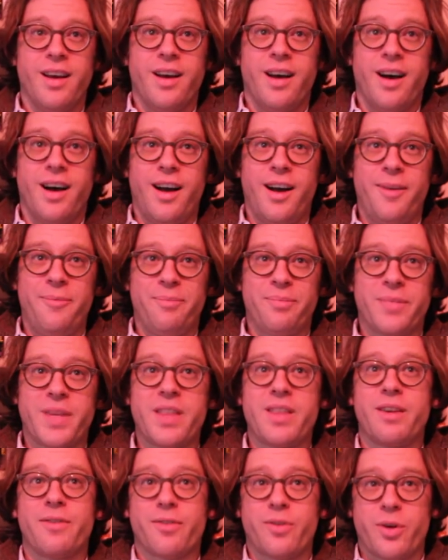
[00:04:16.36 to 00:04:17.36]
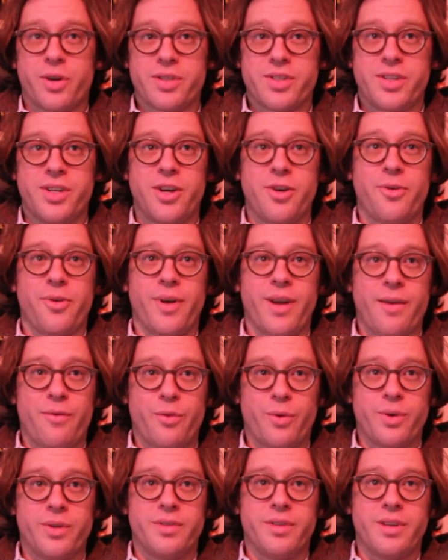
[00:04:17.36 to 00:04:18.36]
And then, of course, you know,
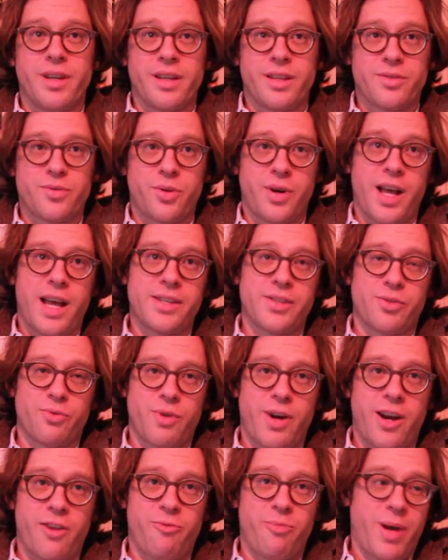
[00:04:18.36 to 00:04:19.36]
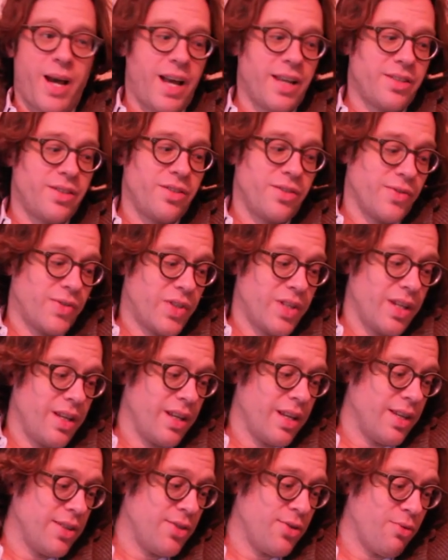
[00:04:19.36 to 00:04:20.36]
everyone sort of has the rite of passage of
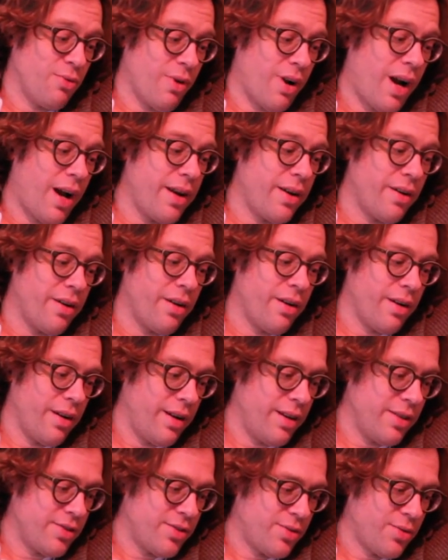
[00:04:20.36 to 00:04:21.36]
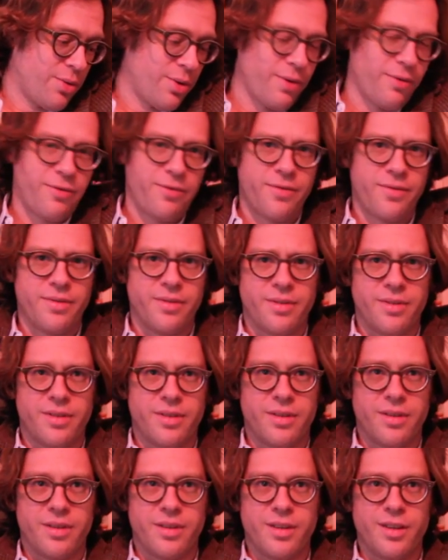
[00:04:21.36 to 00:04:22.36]
seeing Easy Rider, and it's sort of,
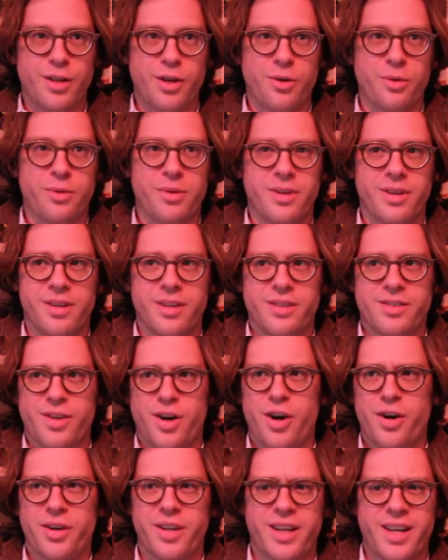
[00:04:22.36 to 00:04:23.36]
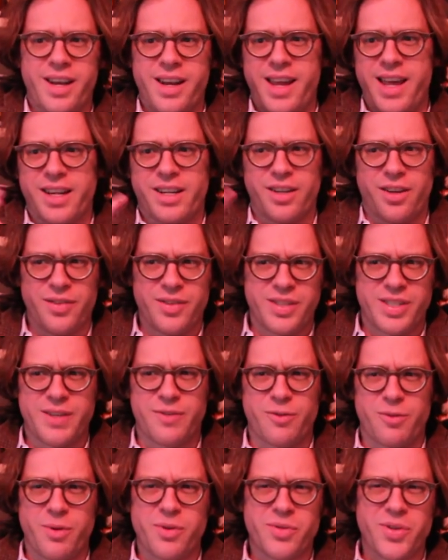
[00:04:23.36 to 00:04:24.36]
you know, it's hard to connect all these
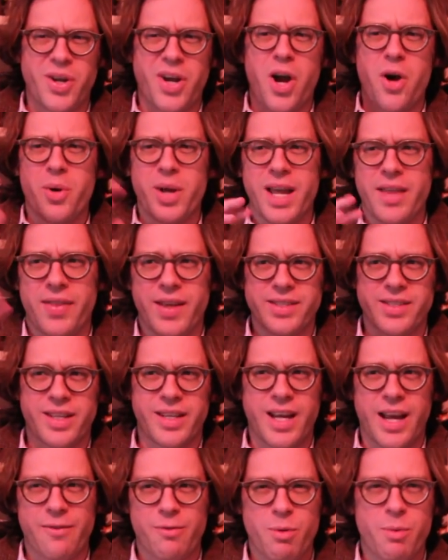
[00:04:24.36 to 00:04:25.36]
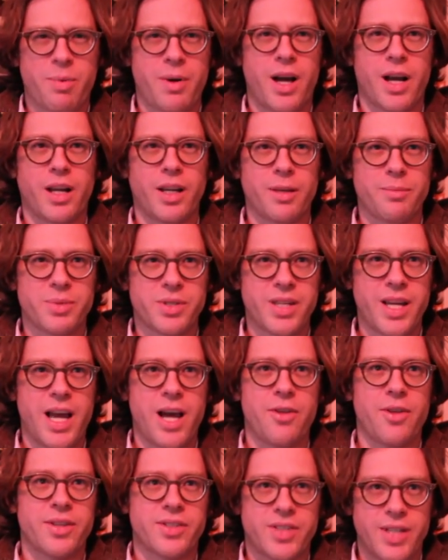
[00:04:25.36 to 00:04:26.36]
different, it's like, oh yeah, that's the guy from Apocalypse
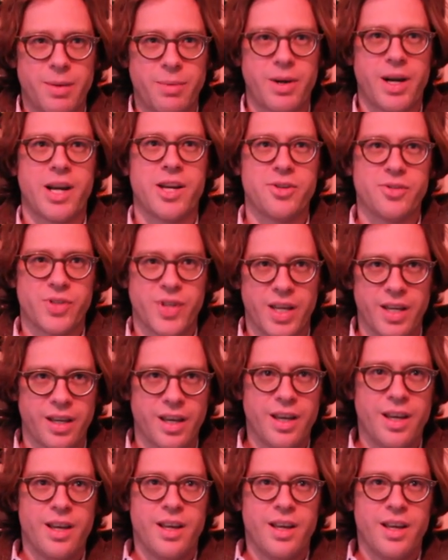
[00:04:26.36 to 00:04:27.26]
Now, that same guy who's like,